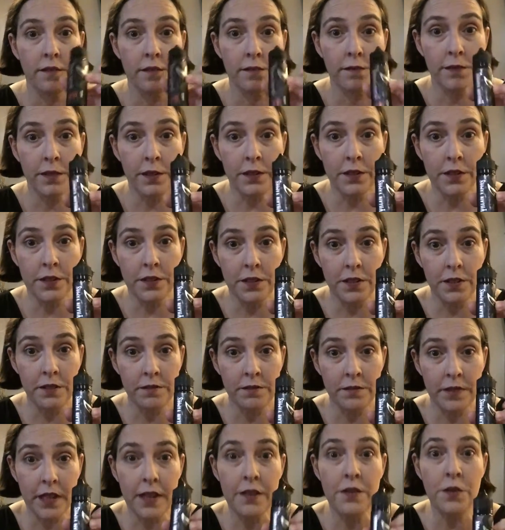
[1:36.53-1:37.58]
first,
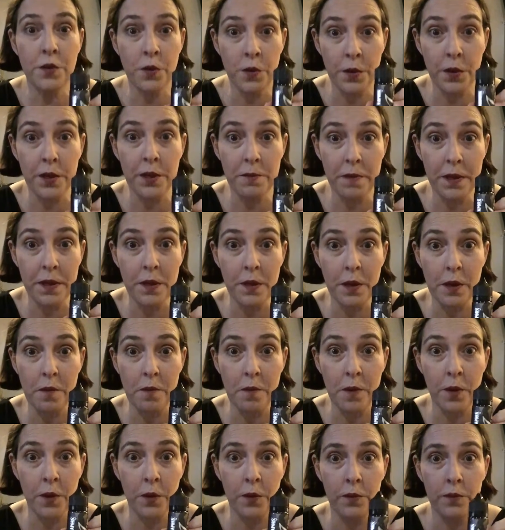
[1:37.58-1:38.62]
it's going to be the
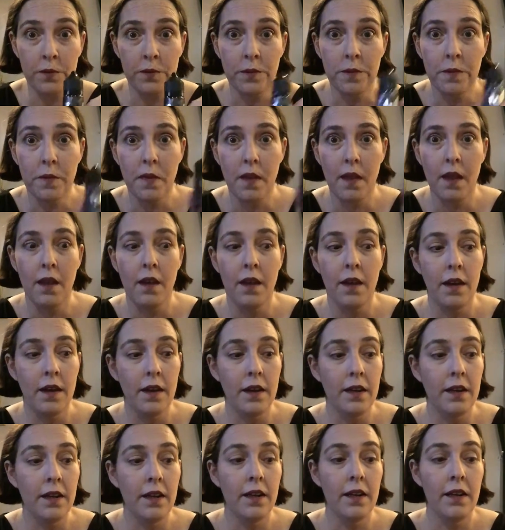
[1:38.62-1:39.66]
Capone.
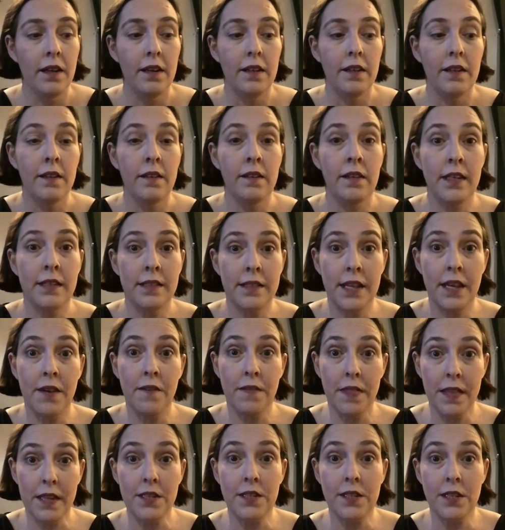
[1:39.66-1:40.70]
Let's
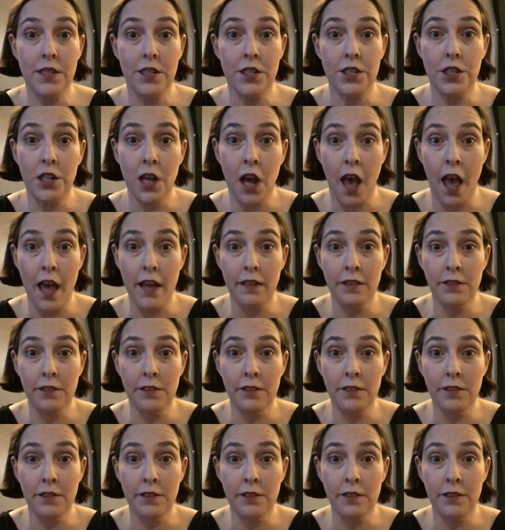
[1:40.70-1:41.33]
give this a shot.